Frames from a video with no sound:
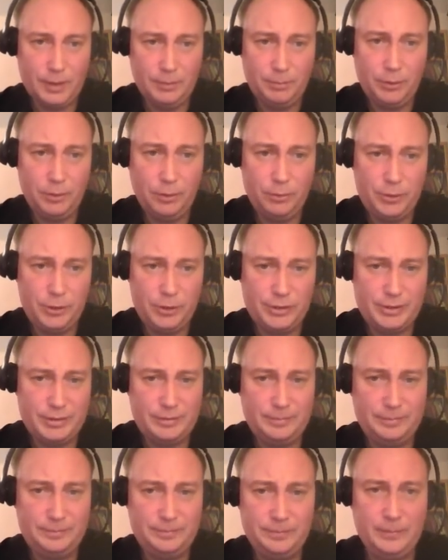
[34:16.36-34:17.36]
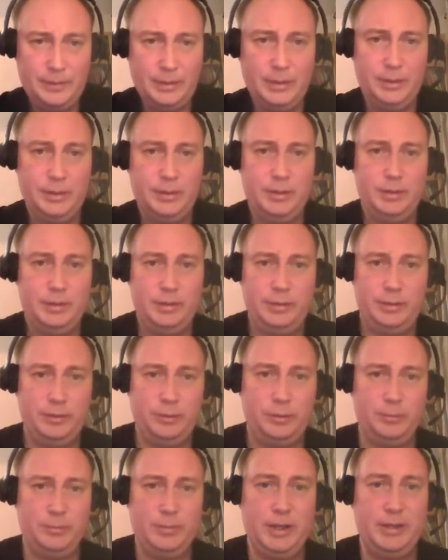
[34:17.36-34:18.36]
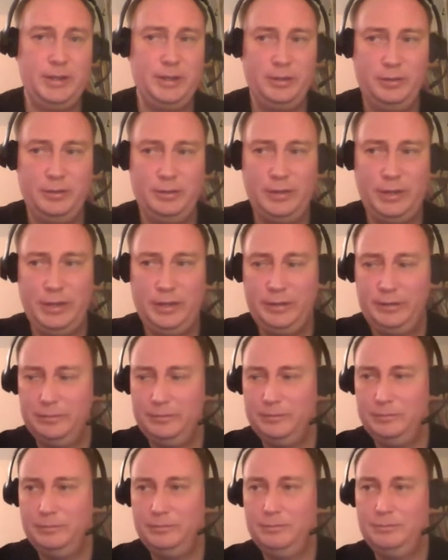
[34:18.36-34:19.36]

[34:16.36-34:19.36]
approaches, documenting on that.